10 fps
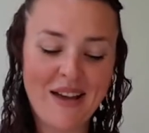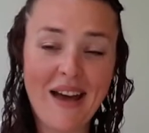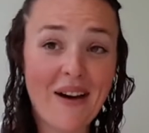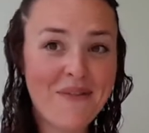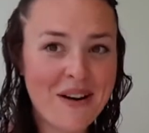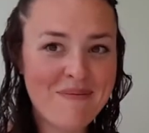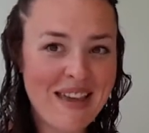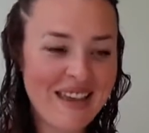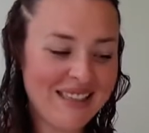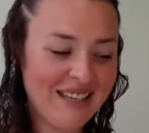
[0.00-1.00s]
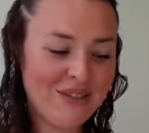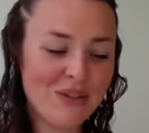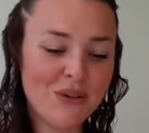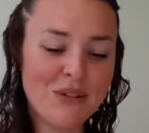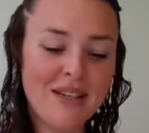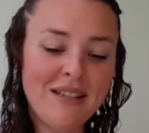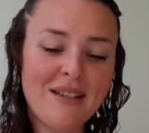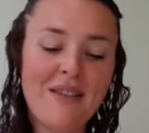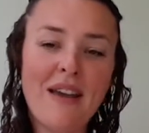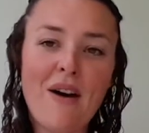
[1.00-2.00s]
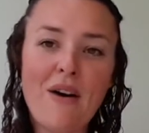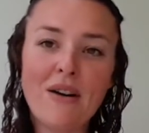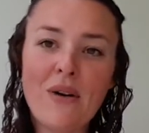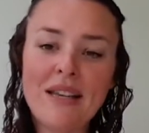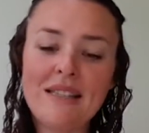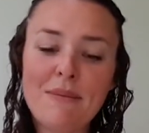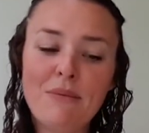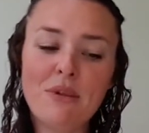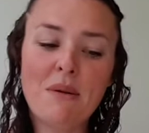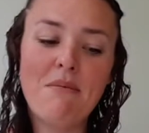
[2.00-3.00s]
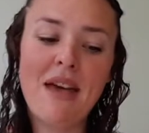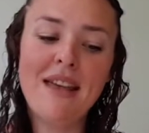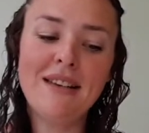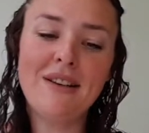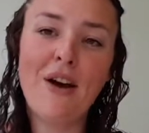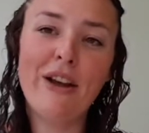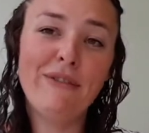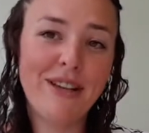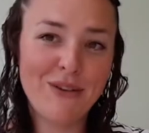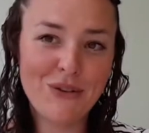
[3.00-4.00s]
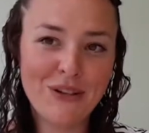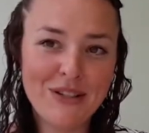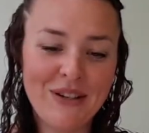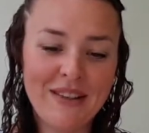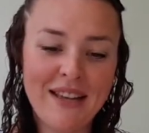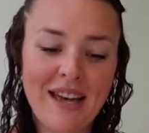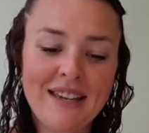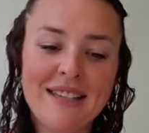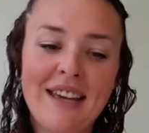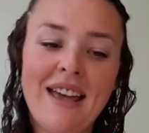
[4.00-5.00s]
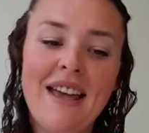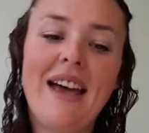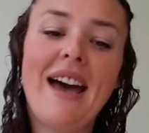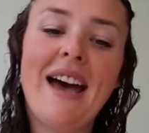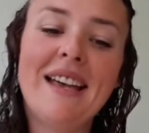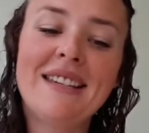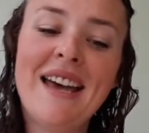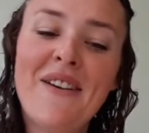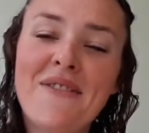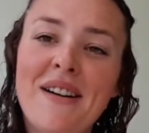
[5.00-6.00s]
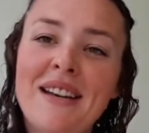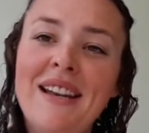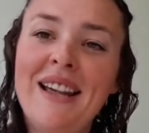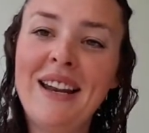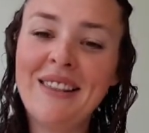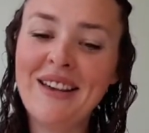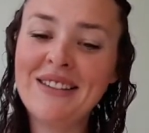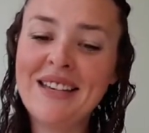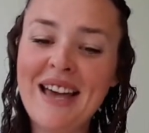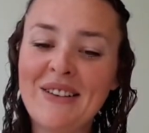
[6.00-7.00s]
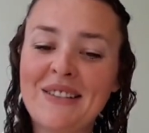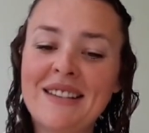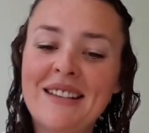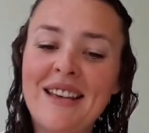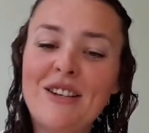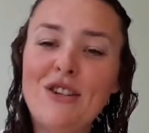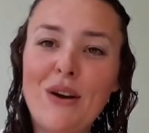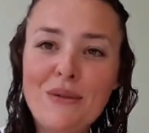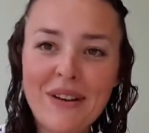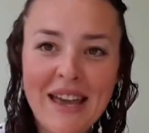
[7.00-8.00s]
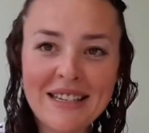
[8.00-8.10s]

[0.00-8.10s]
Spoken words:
Have fun making these resources. They are quite simple to make, so hopefully you enjoy doing that. And have fun learning those sounds. Don't forget